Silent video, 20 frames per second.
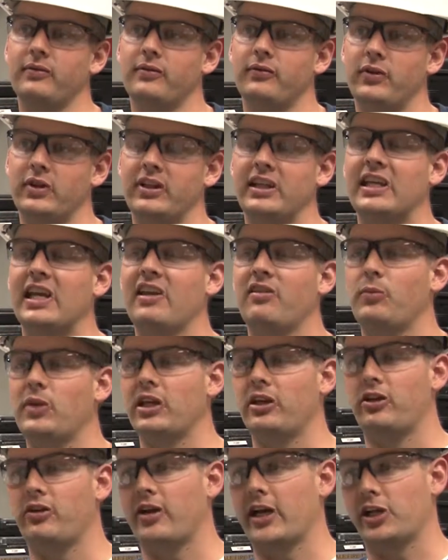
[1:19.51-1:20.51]
really gave
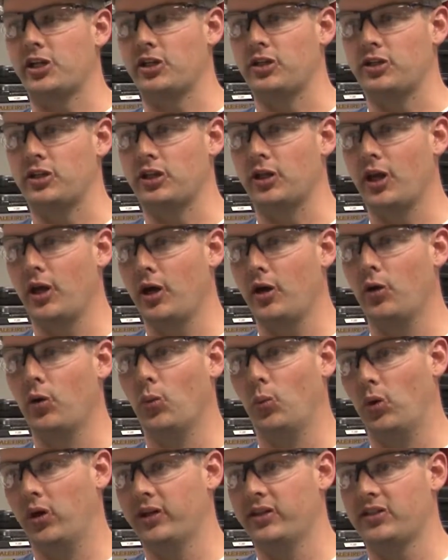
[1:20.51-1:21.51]
me a direction to go,
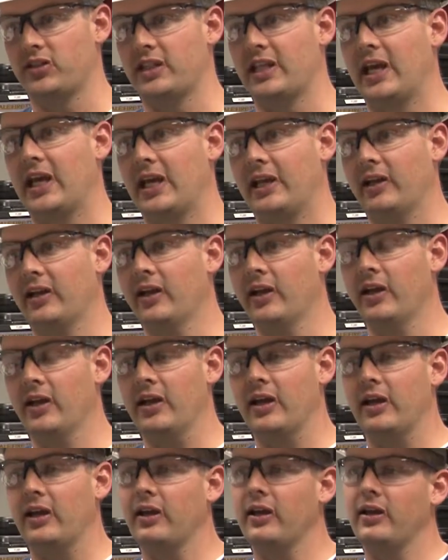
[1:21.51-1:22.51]
was that
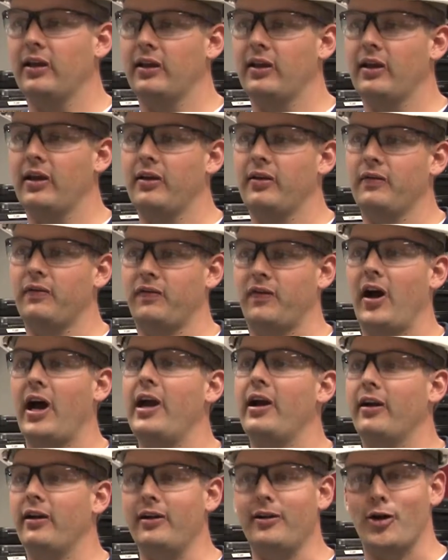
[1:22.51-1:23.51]

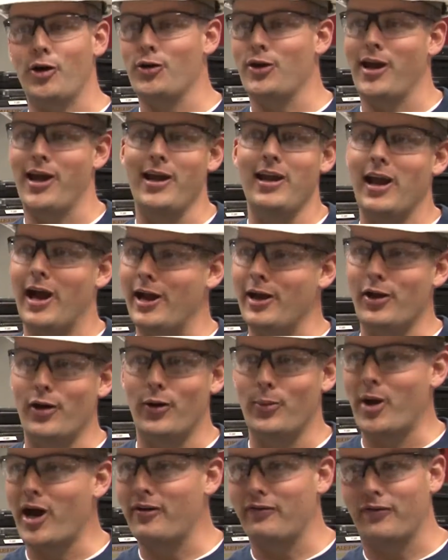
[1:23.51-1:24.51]
fire, okay, I
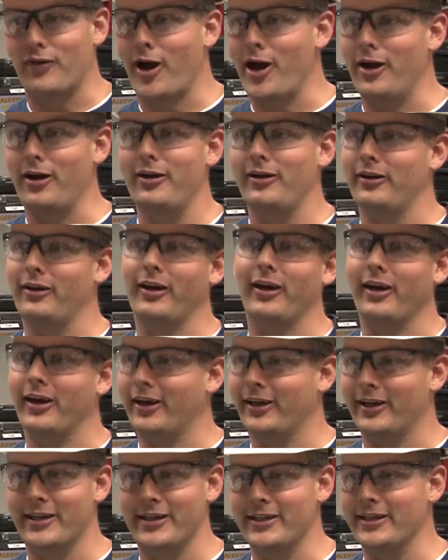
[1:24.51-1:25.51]
know about fire.
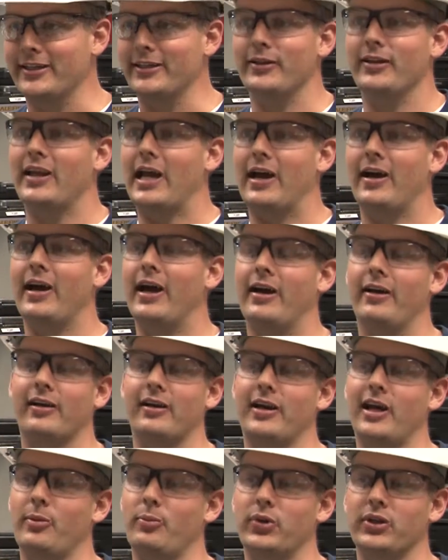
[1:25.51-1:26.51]
How
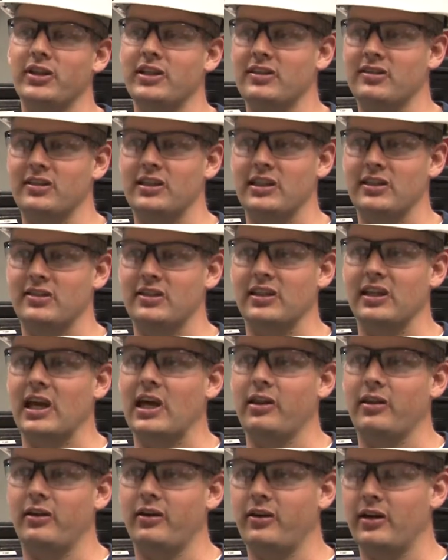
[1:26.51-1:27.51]
can I put these things
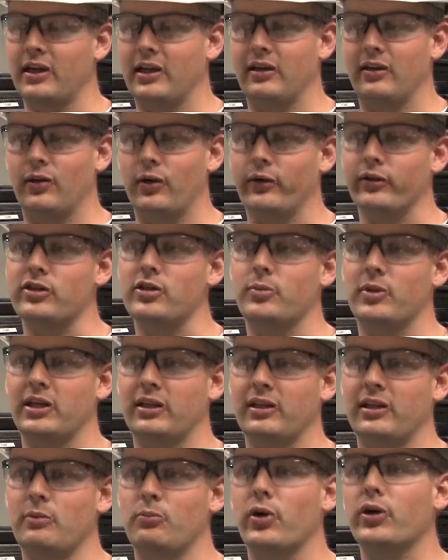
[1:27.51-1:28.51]
together? And
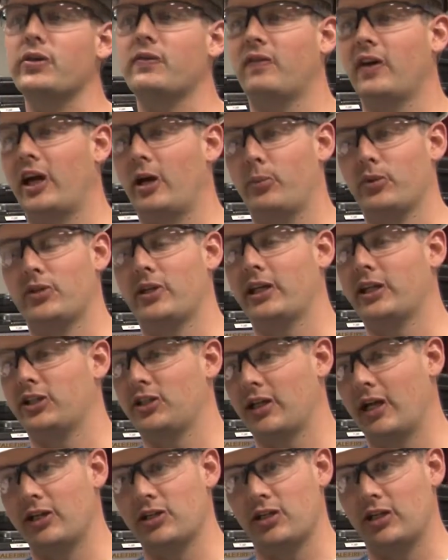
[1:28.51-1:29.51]
ultimately, most fire
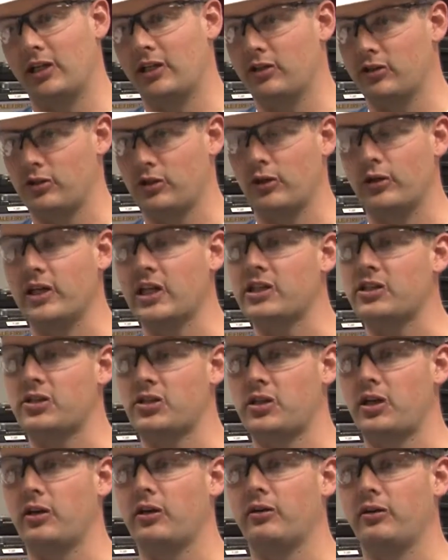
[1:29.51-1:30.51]
protection engineers don't
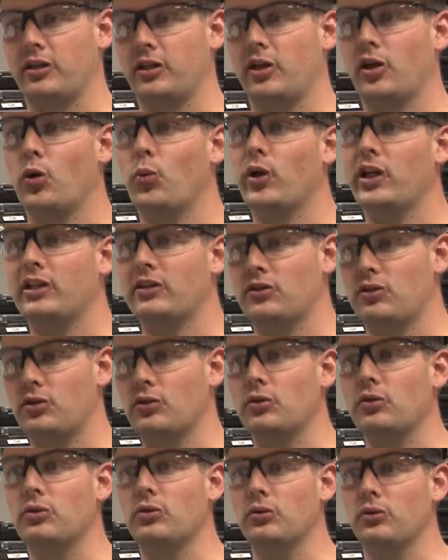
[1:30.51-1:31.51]
necessarily go
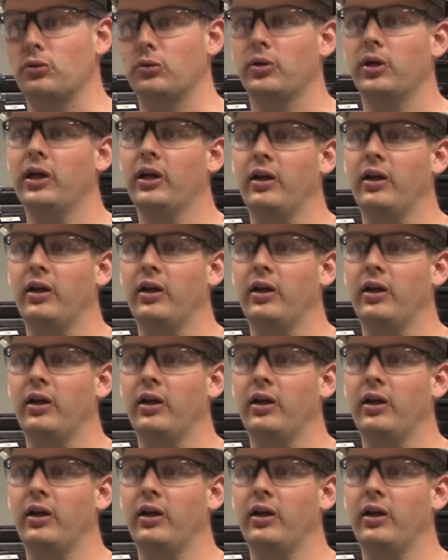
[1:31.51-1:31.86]
into